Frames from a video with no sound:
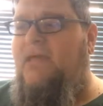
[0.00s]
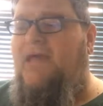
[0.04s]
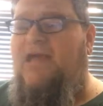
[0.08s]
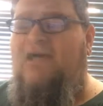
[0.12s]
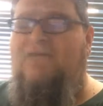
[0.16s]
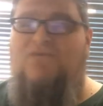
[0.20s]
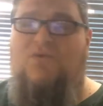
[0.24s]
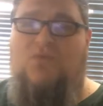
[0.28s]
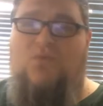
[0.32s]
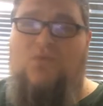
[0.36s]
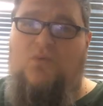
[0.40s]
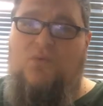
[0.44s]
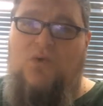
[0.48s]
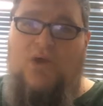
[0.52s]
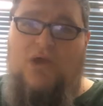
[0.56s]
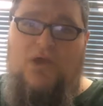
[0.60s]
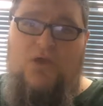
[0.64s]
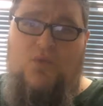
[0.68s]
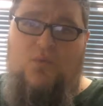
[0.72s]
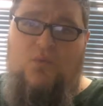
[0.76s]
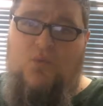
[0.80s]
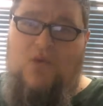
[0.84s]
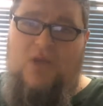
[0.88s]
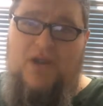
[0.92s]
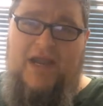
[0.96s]
I have a,
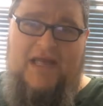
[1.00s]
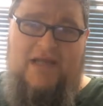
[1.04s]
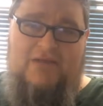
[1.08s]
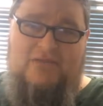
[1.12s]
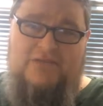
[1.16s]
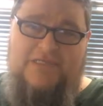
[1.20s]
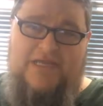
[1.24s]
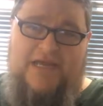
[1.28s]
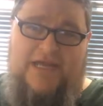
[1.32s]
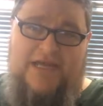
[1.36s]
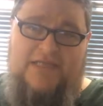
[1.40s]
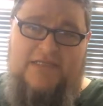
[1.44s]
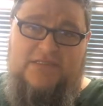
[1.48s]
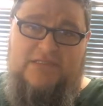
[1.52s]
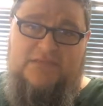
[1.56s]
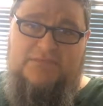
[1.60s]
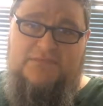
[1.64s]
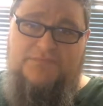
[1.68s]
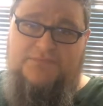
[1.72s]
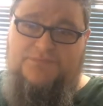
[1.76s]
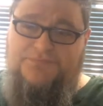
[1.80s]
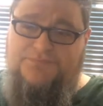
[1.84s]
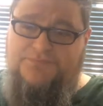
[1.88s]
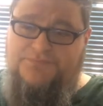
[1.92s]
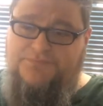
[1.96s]
a Warhound Titan